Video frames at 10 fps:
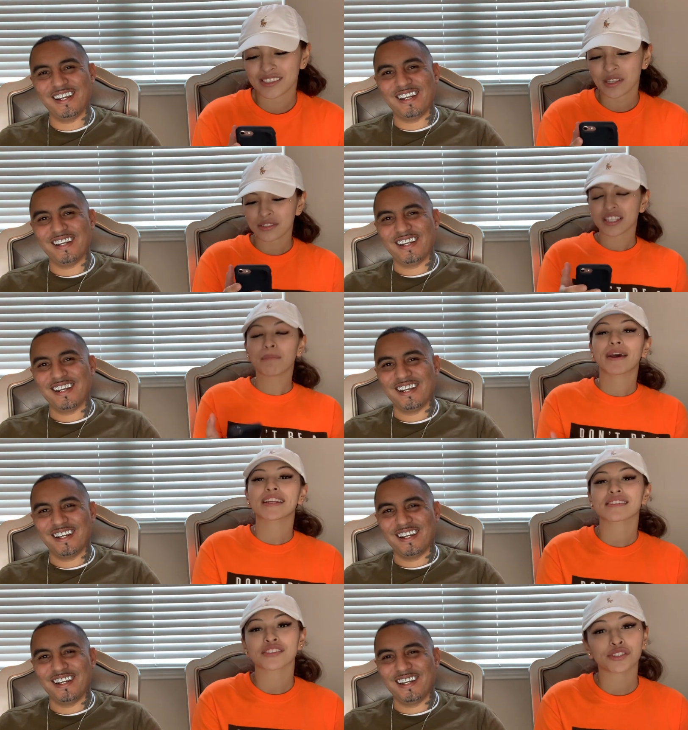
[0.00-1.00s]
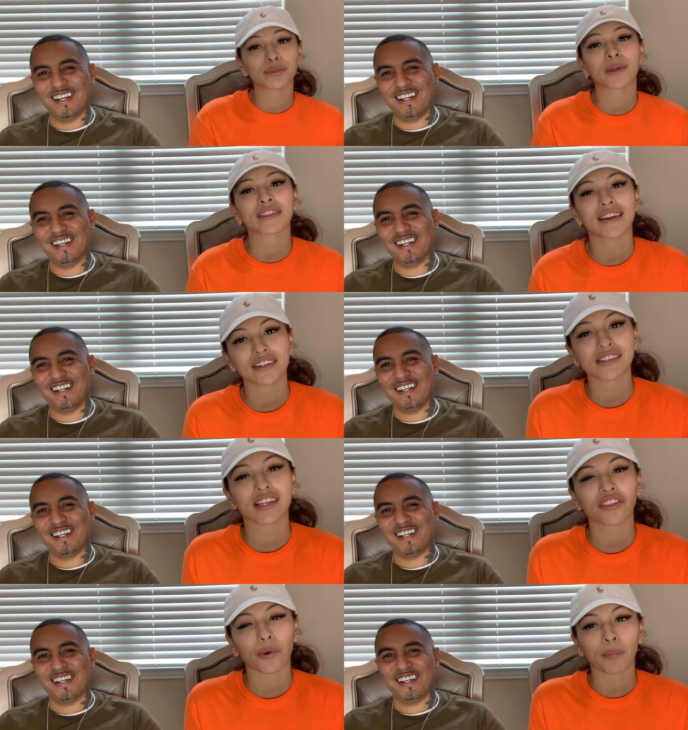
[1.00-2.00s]
Speaker 1: So somebody's assuming that your
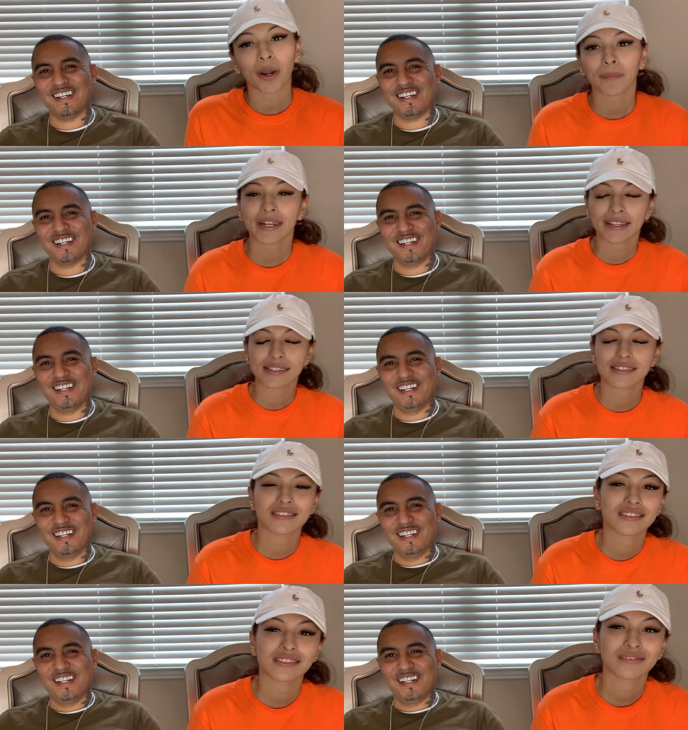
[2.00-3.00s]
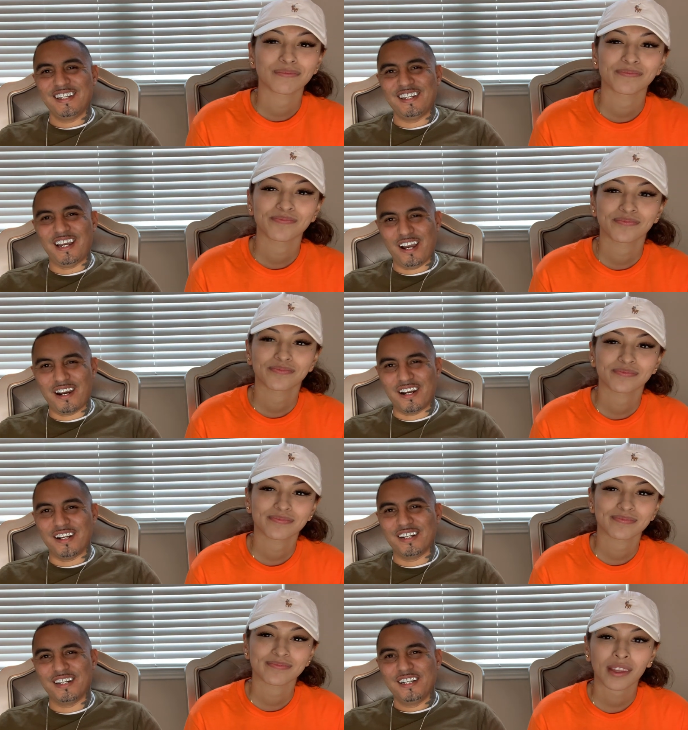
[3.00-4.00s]
teeth are permanent.
Speaker 2: They
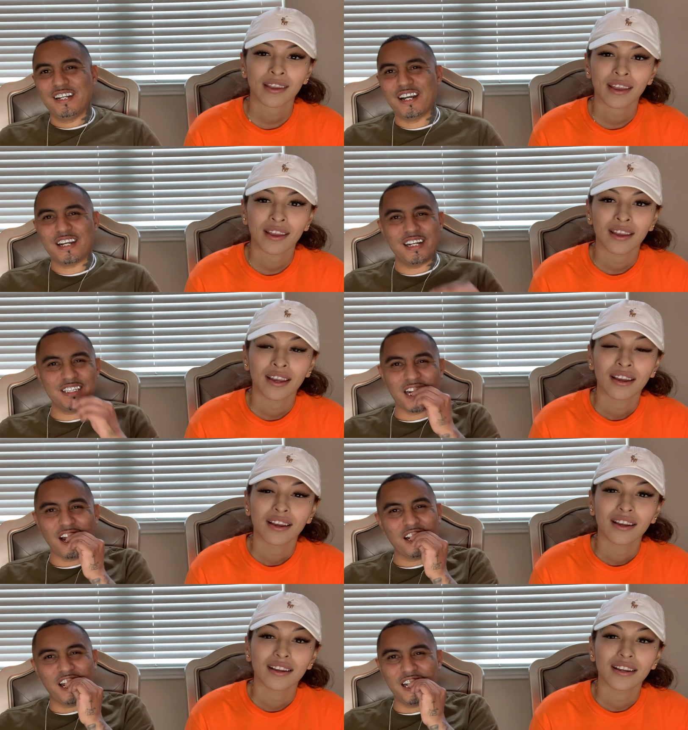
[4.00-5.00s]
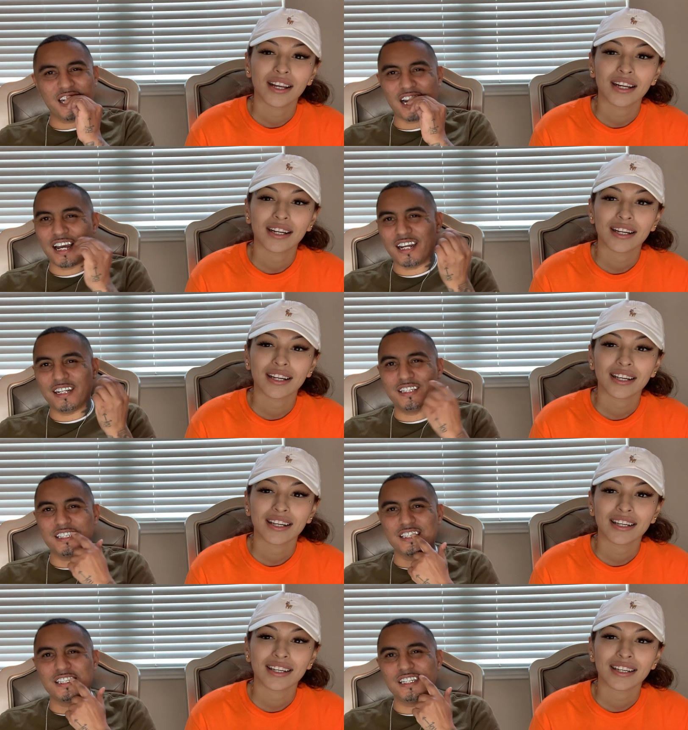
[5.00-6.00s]
are. I can't take this out.
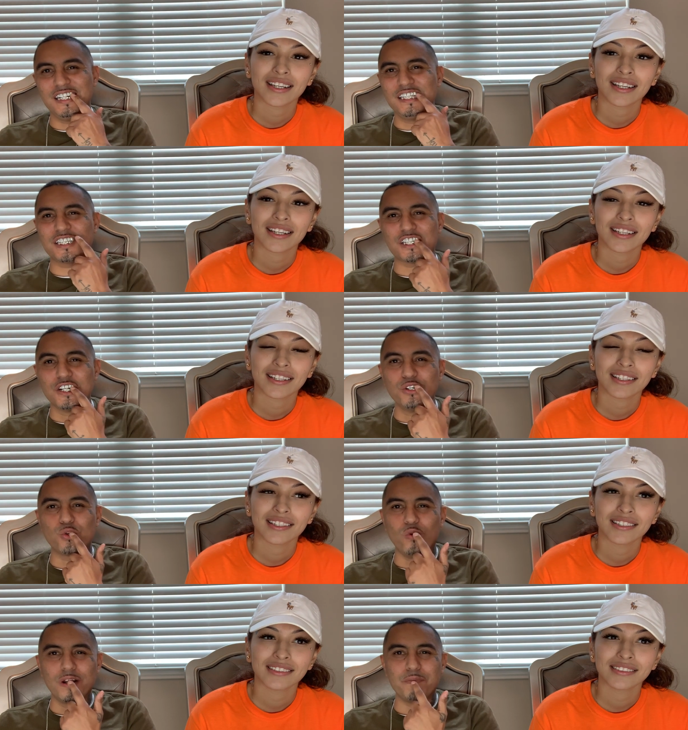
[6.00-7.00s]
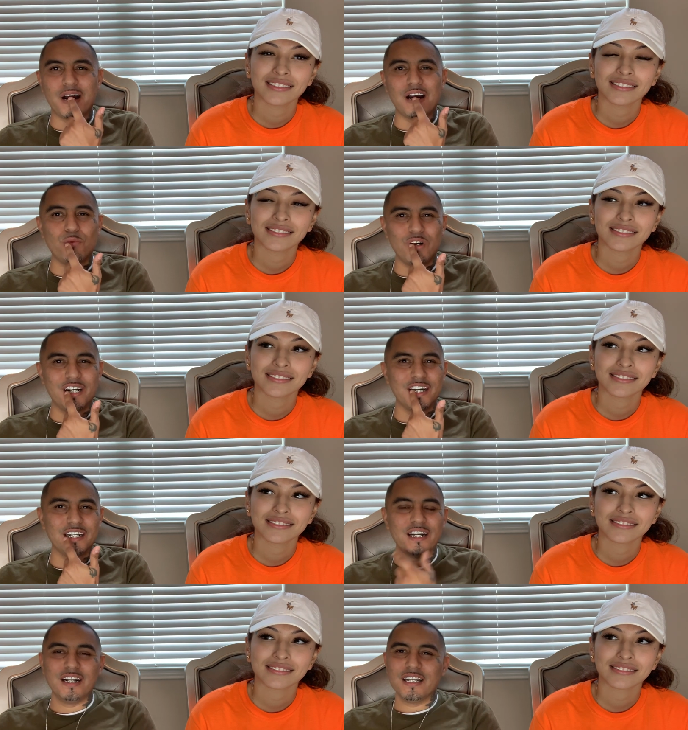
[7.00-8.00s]
This is each tooth one by
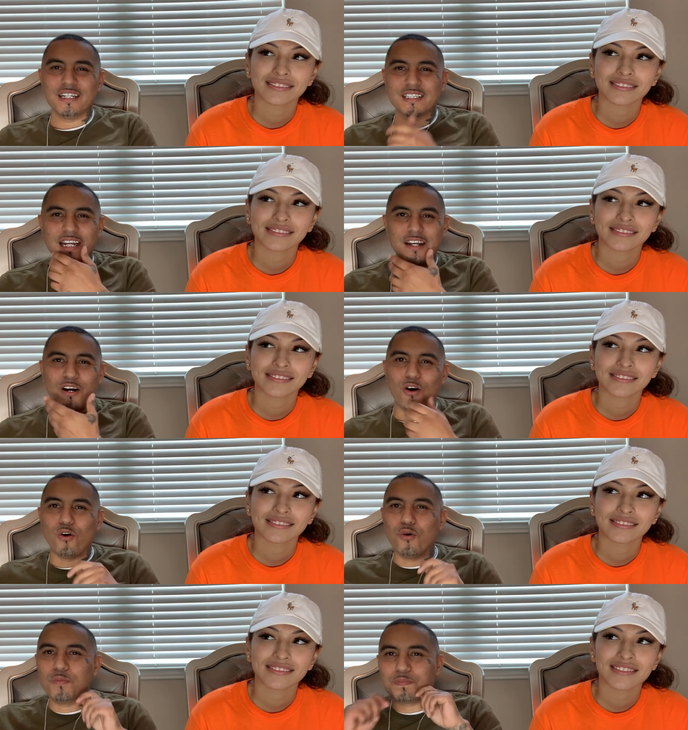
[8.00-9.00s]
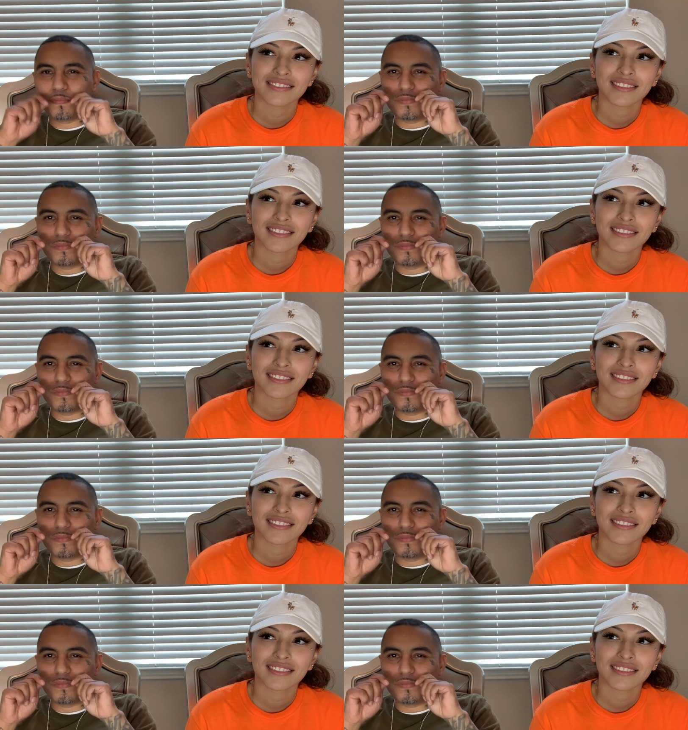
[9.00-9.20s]
one. This ain't a whole